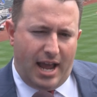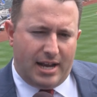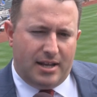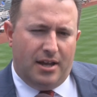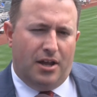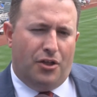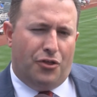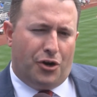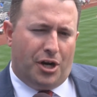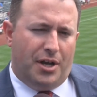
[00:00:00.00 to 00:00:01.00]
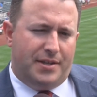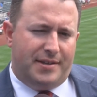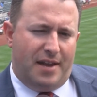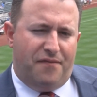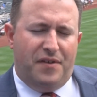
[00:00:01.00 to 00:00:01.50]
8, they're going to
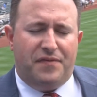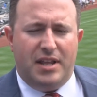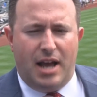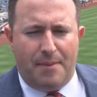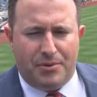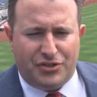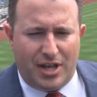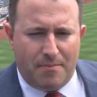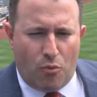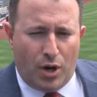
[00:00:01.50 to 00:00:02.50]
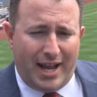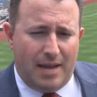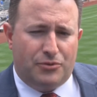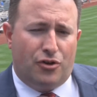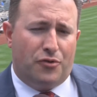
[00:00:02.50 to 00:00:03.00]
attend 59% more
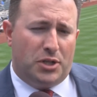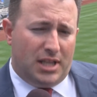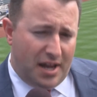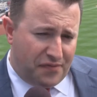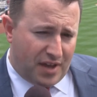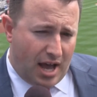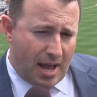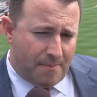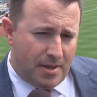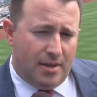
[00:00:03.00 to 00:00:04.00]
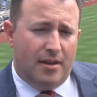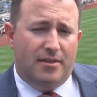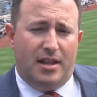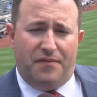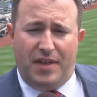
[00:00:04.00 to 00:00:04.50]
games over a lifetime
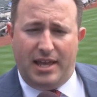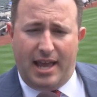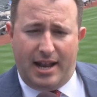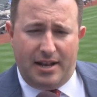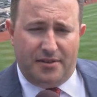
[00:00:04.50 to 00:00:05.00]
than if they get